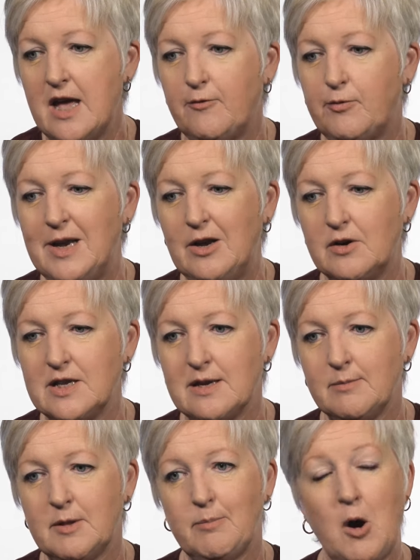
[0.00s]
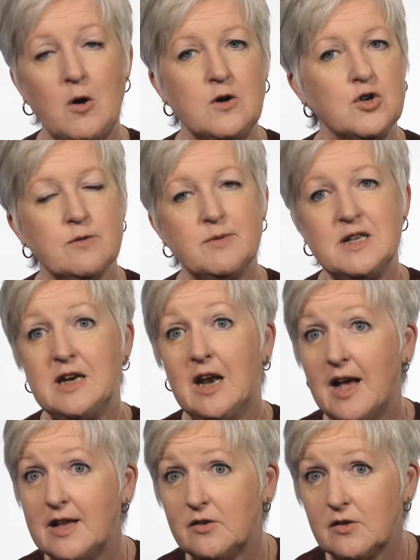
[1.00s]
If we look at some of the partnerships and
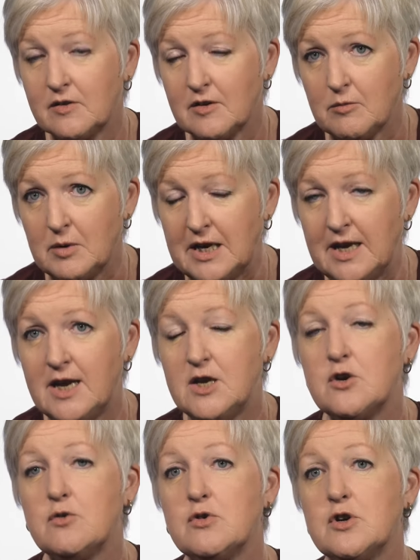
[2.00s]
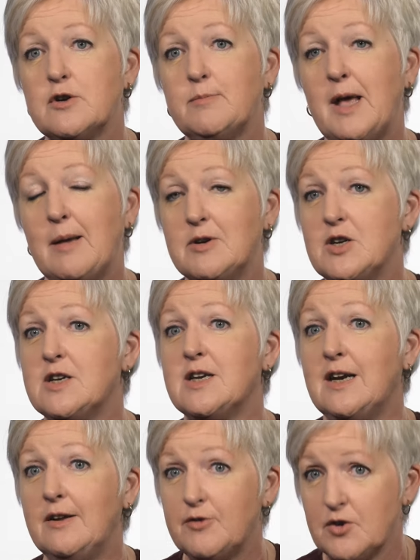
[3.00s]
alliances that we need in order to be able to
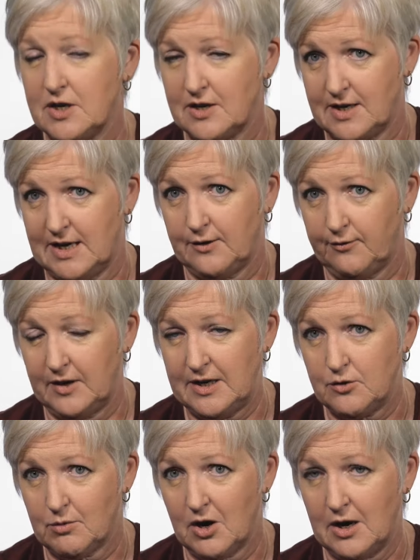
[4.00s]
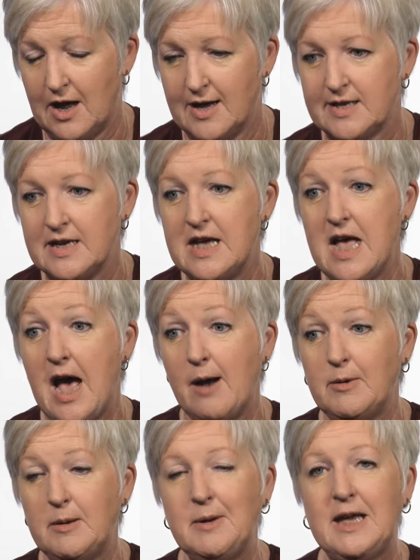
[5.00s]
deliver successfully to our clients, and
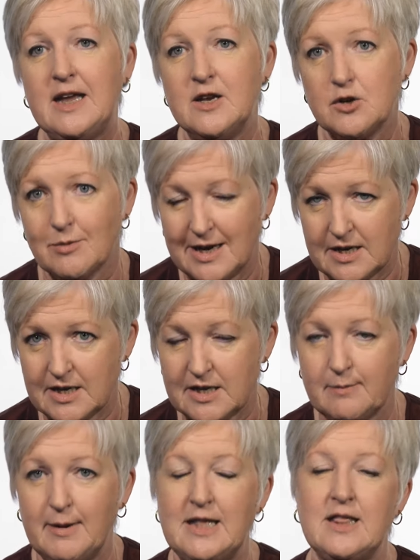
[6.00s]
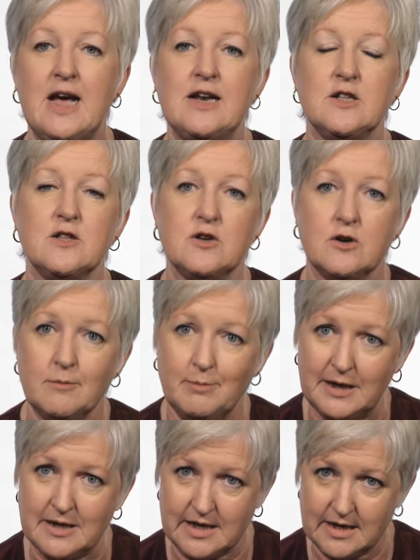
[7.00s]
we begin to anticipate that and start
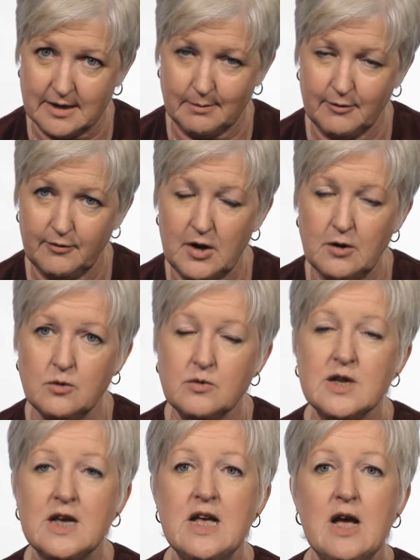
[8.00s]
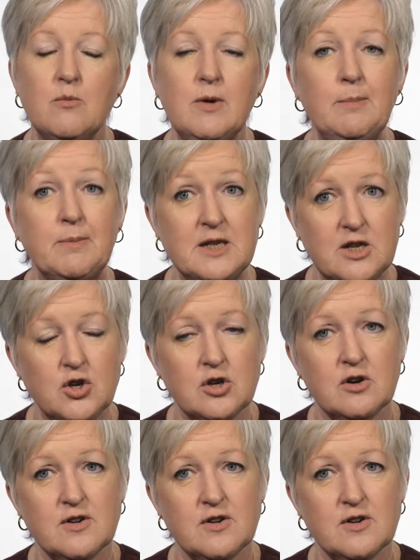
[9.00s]
building some of those, we position